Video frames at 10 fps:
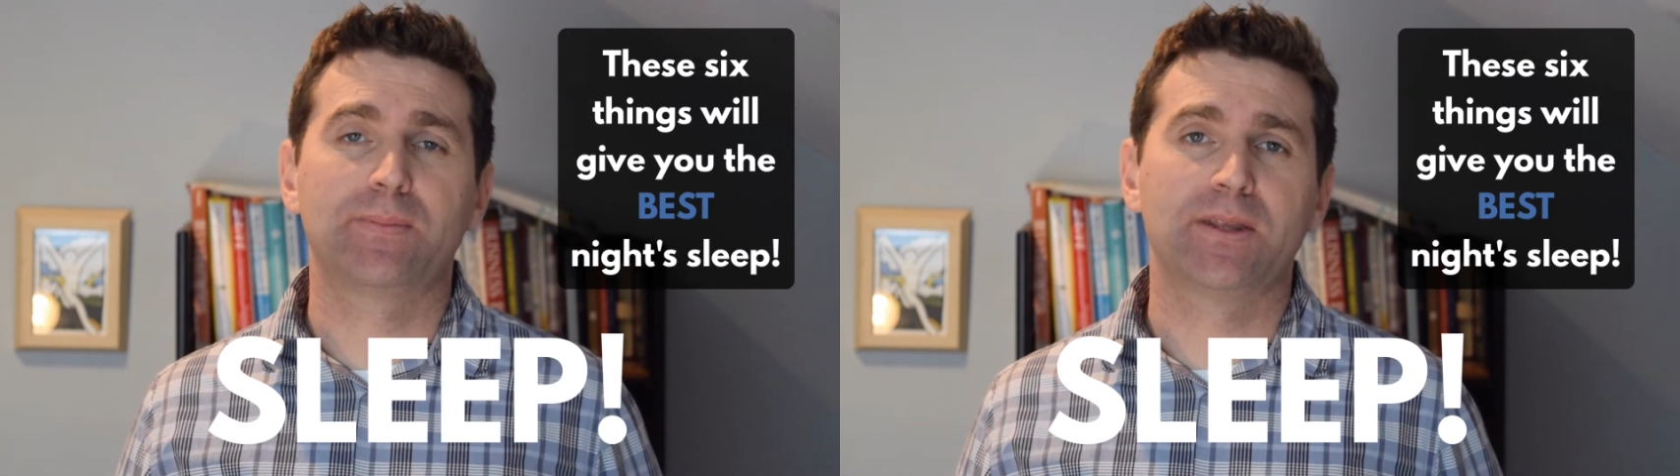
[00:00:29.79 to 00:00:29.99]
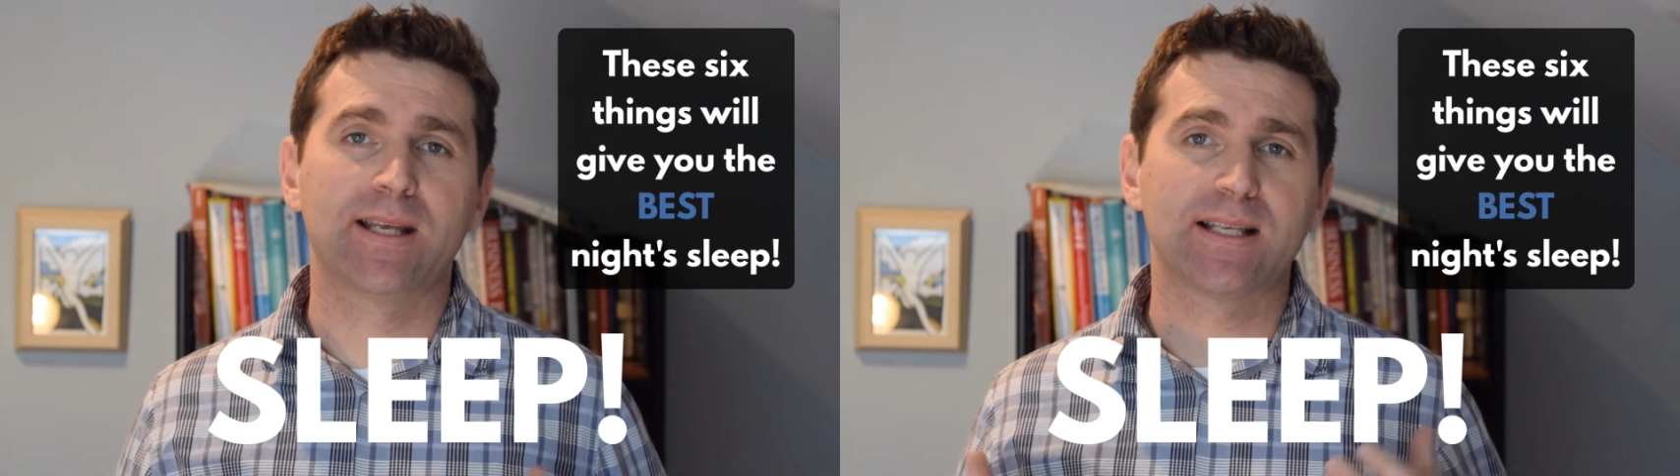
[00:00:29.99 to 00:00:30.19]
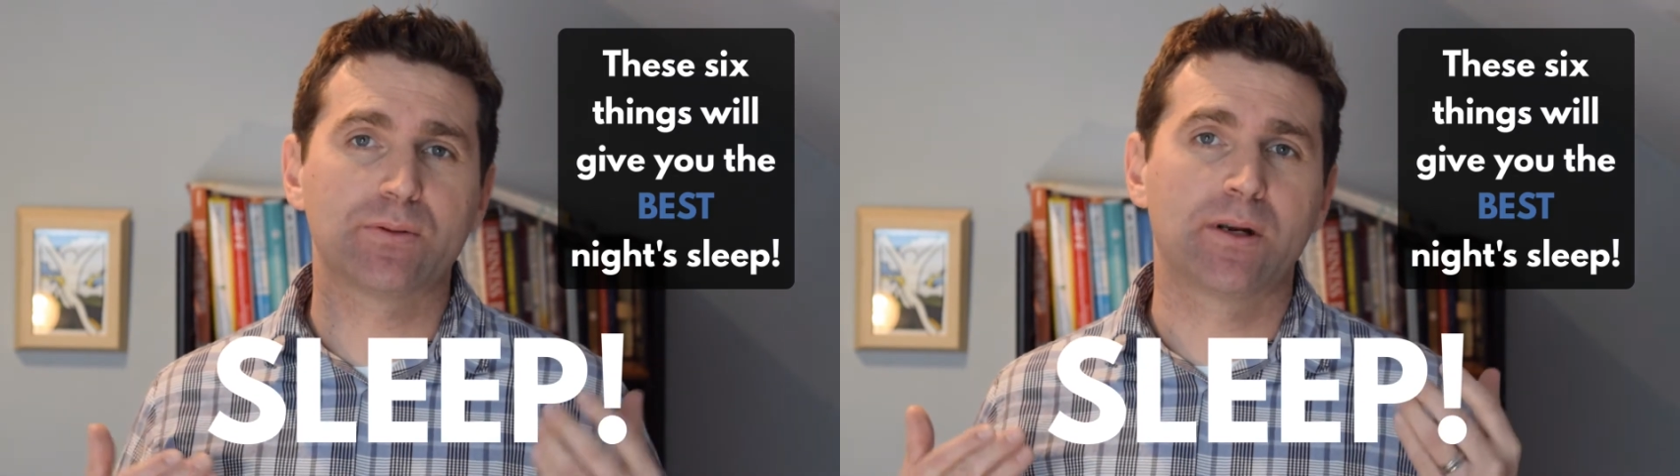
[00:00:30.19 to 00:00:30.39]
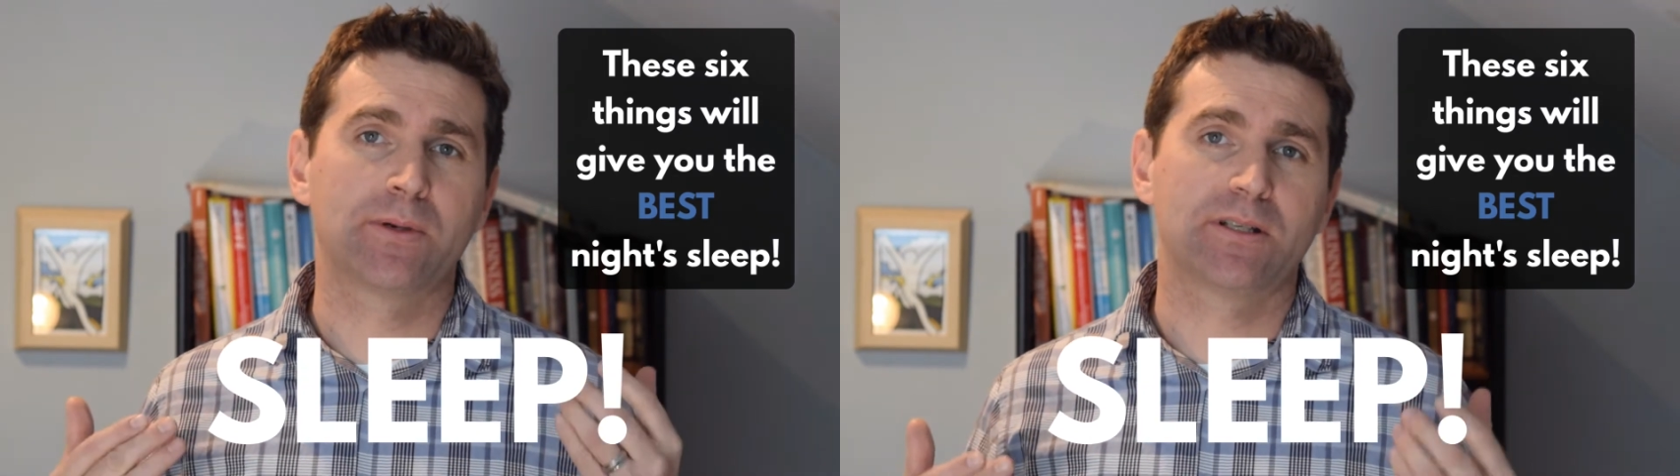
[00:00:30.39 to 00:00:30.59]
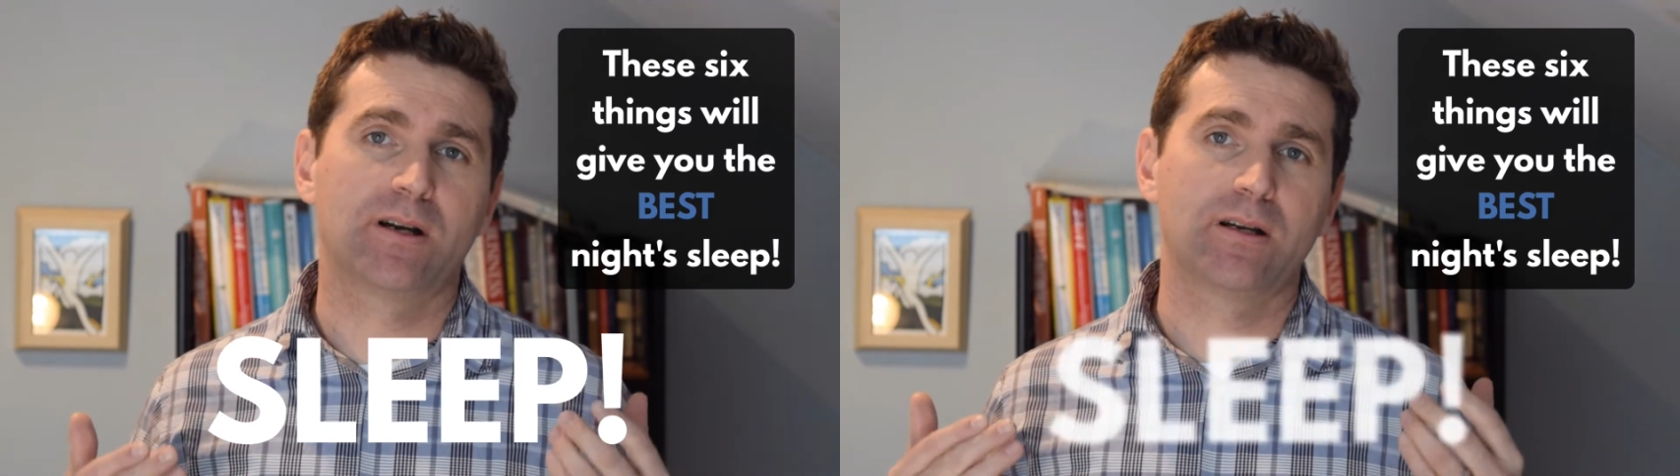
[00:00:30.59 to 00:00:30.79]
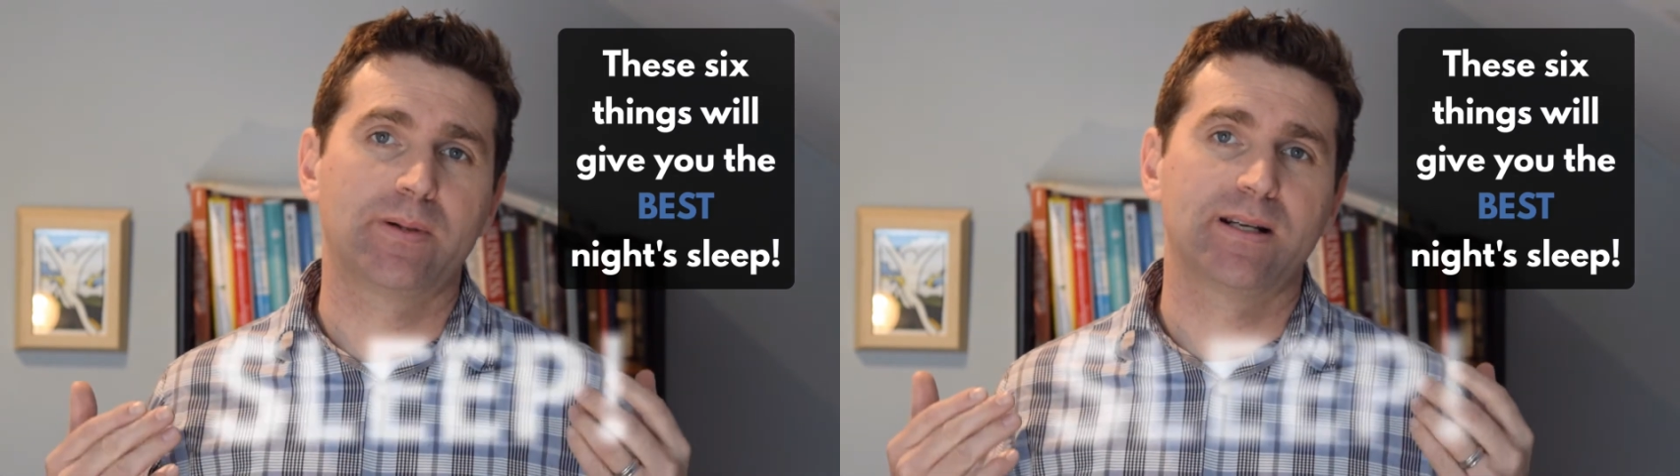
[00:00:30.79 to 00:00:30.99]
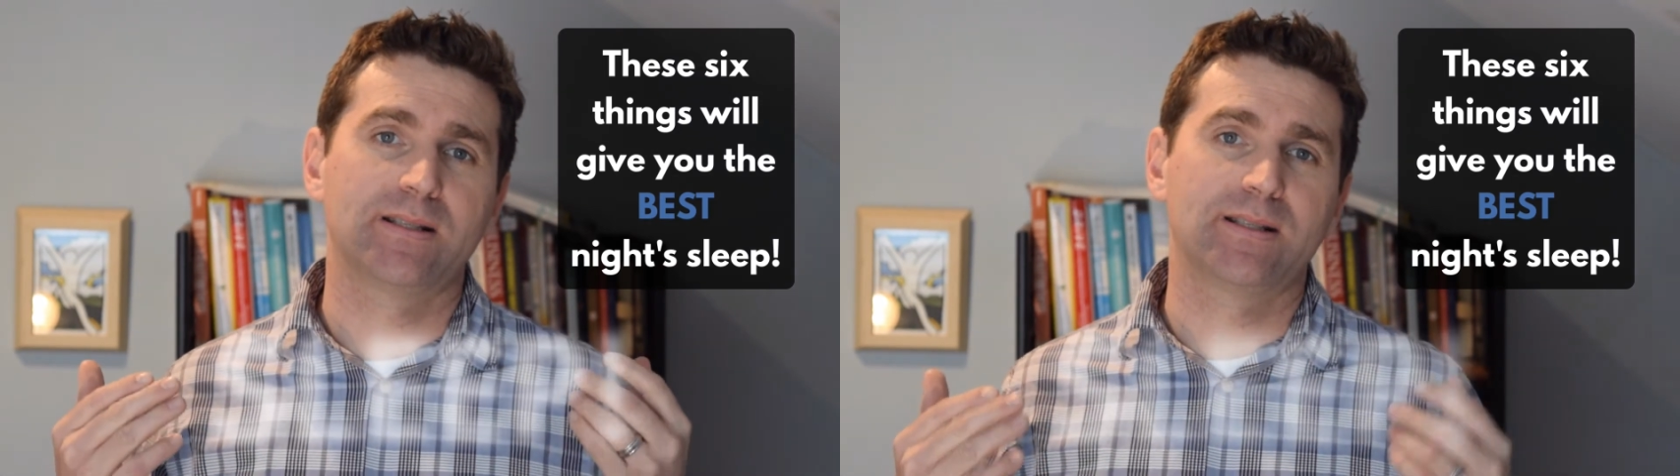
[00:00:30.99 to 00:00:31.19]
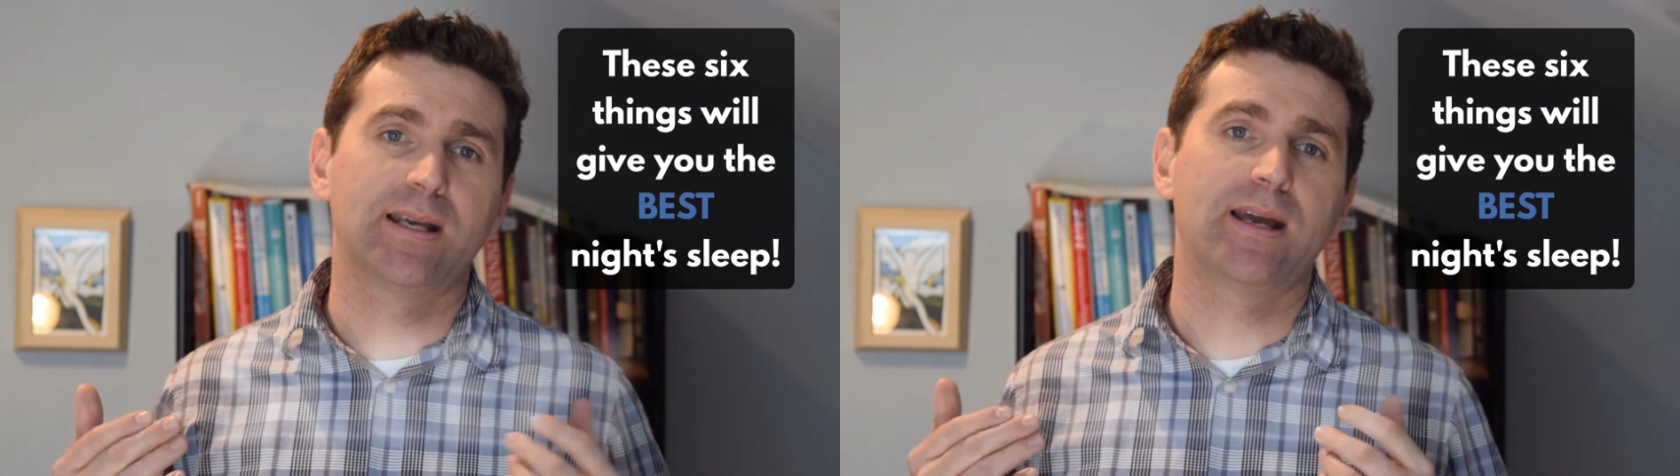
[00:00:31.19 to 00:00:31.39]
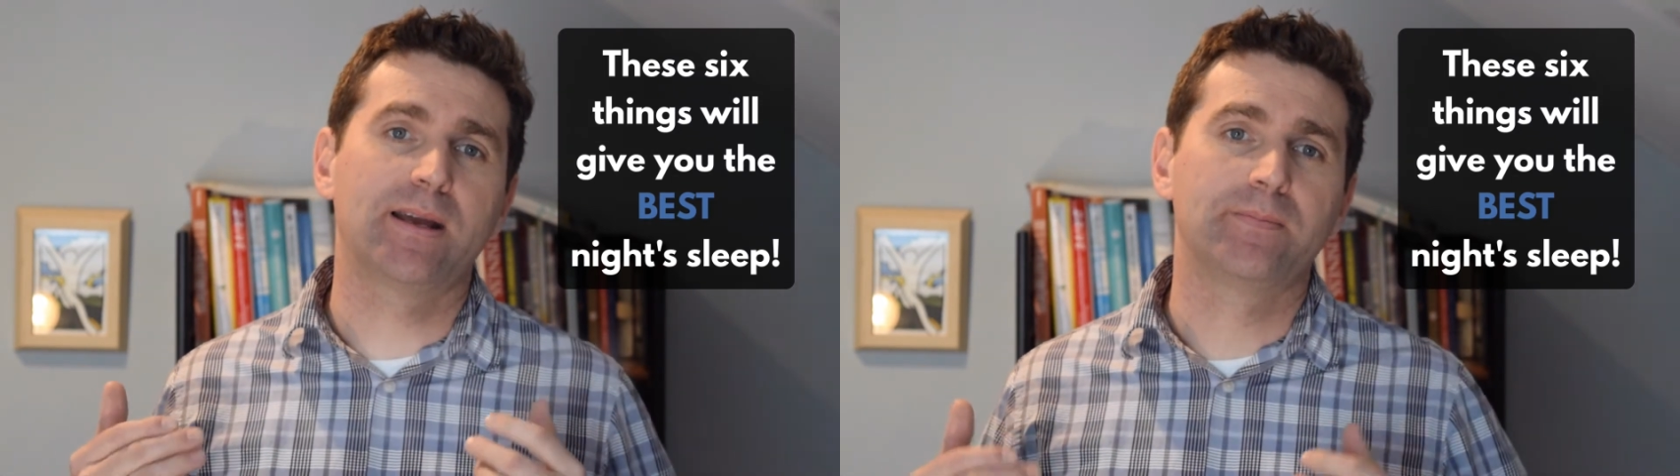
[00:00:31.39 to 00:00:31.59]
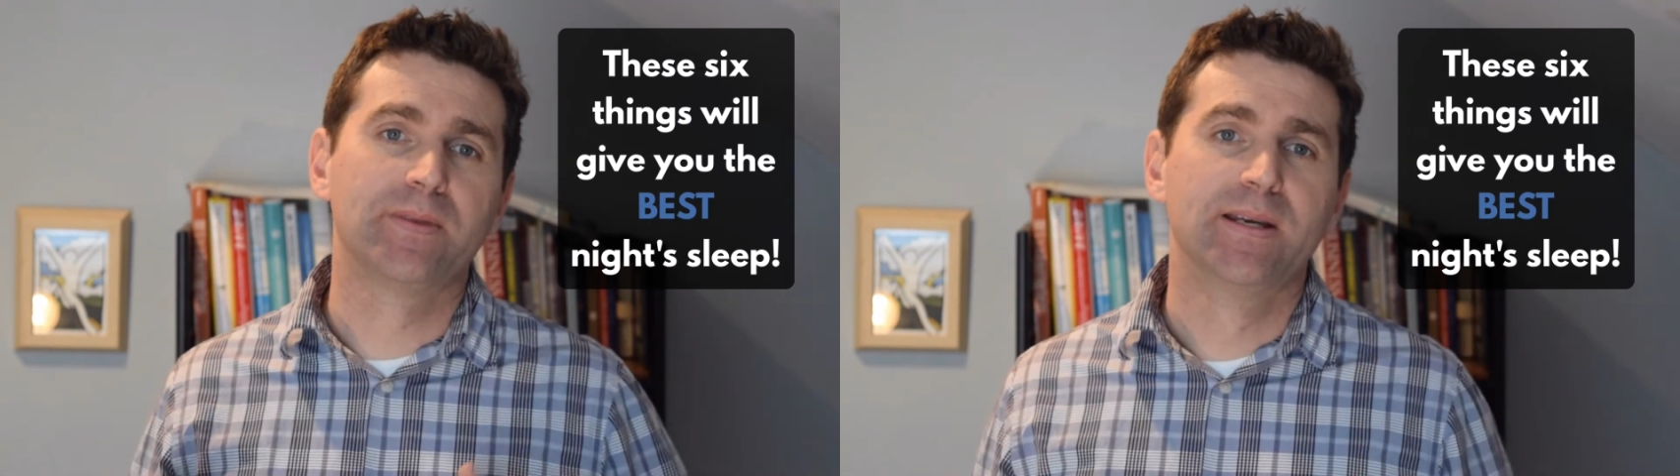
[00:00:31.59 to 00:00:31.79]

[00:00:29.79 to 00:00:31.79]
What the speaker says: And that's what I'm going to talk about today.